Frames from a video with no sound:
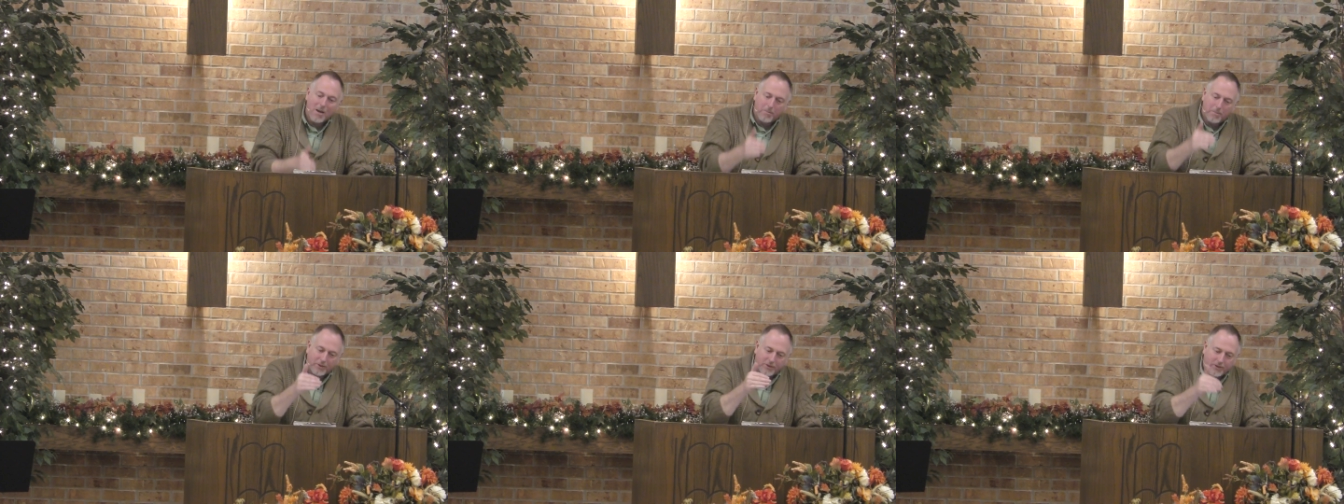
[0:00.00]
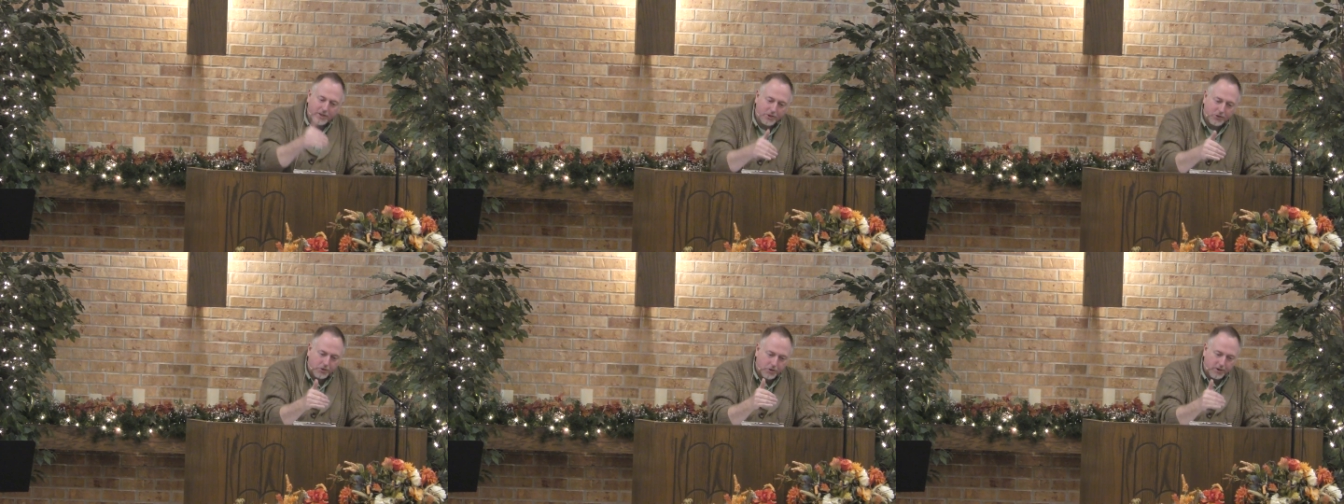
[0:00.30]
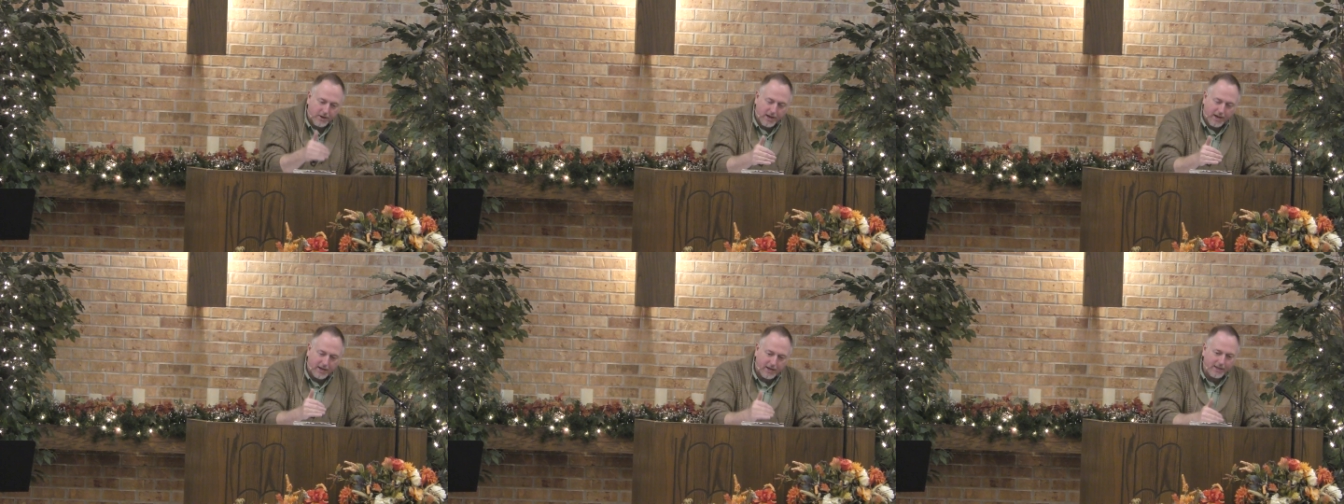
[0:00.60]
But these are
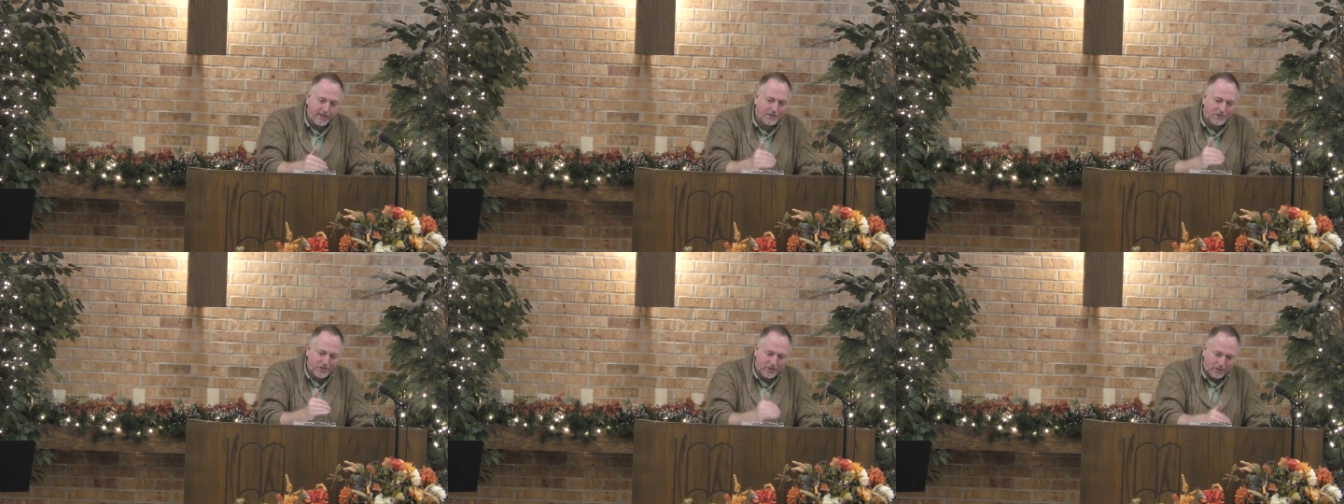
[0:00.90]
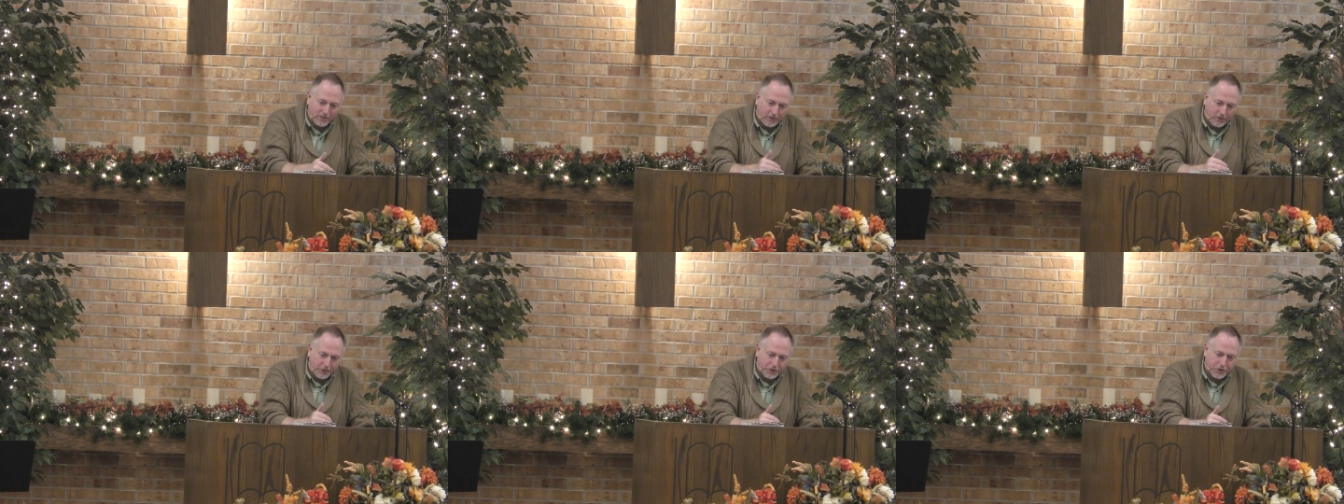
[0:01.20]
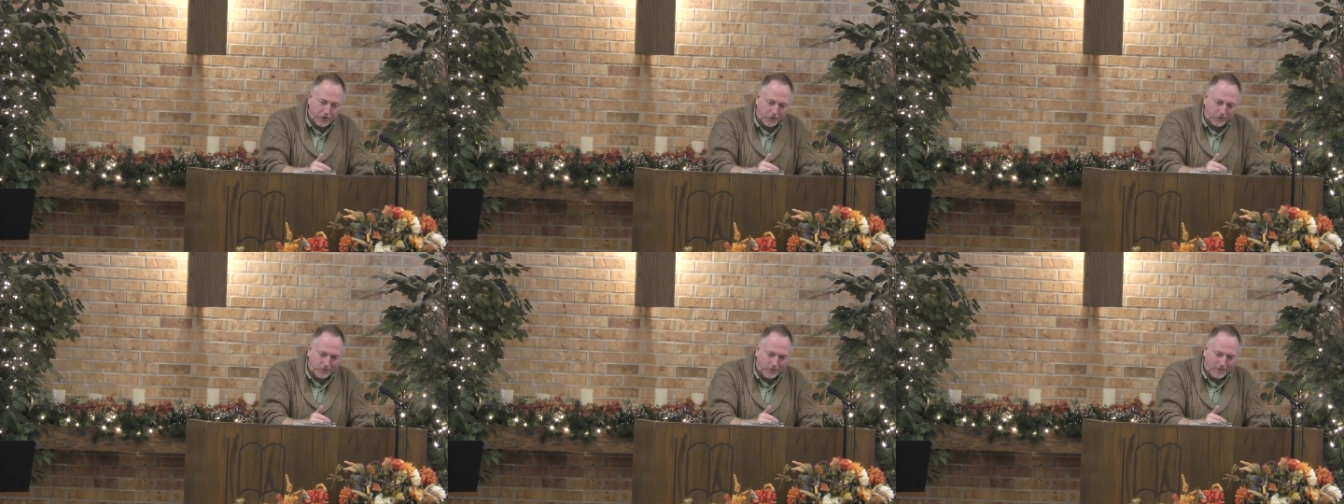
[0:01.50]
not innocent little
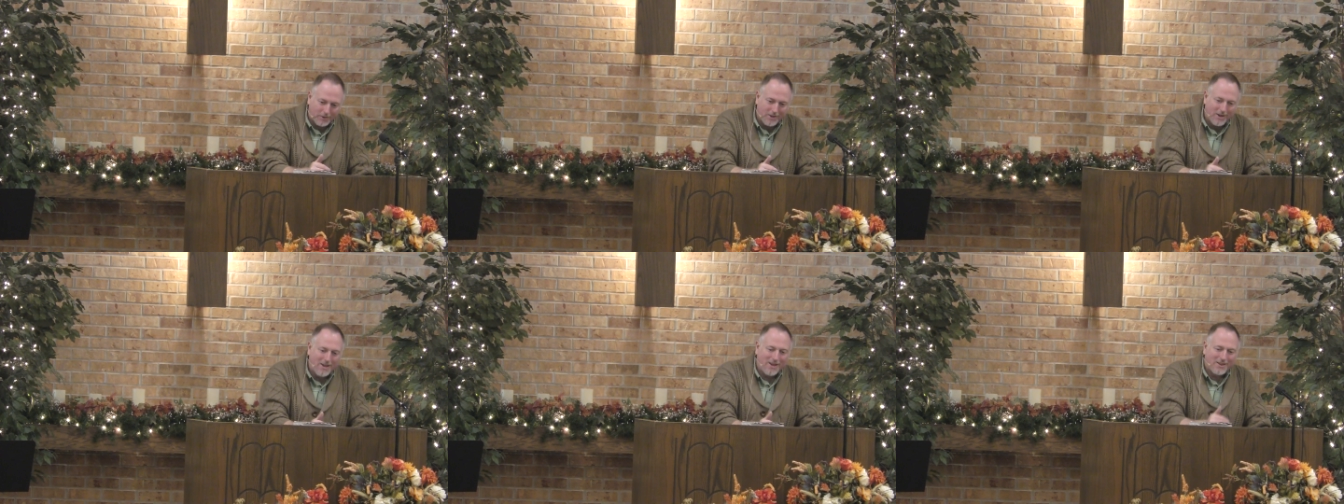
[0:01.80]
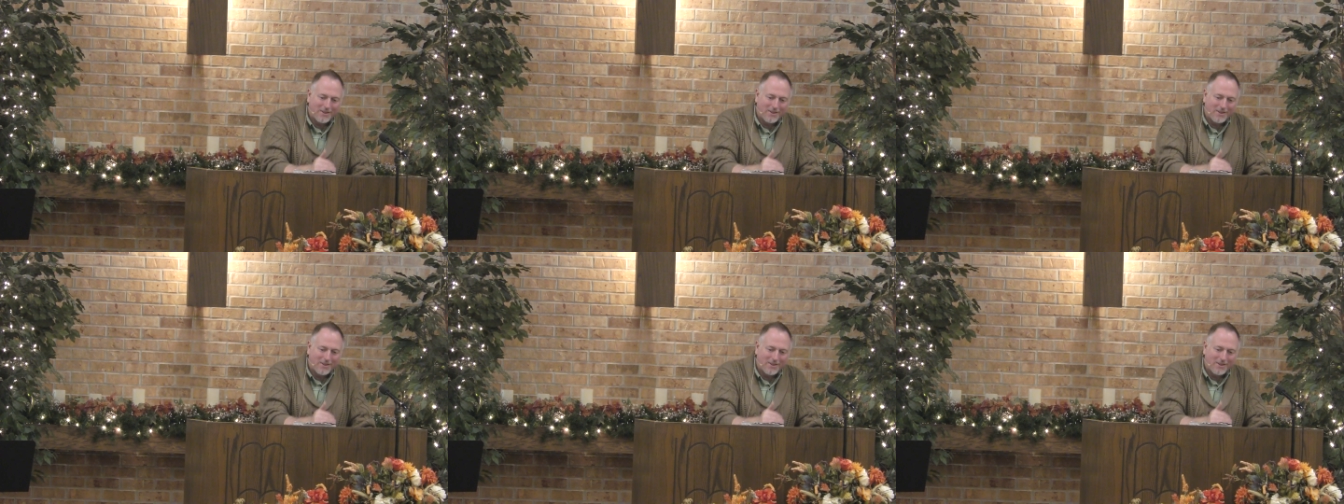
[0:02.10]
children.